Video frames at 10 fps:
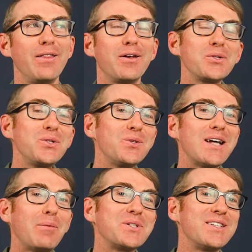It also
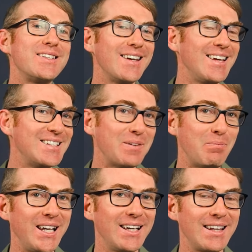doubles as an
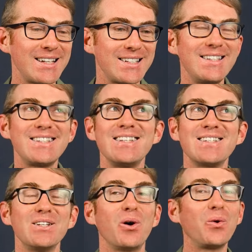intermediate lesson
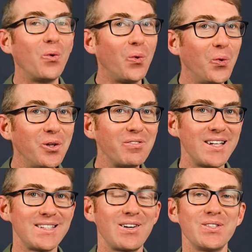since not all of
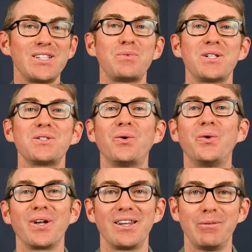these concepts are
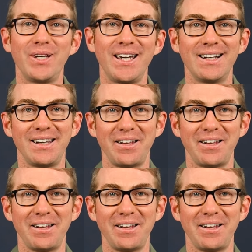taught at the beginner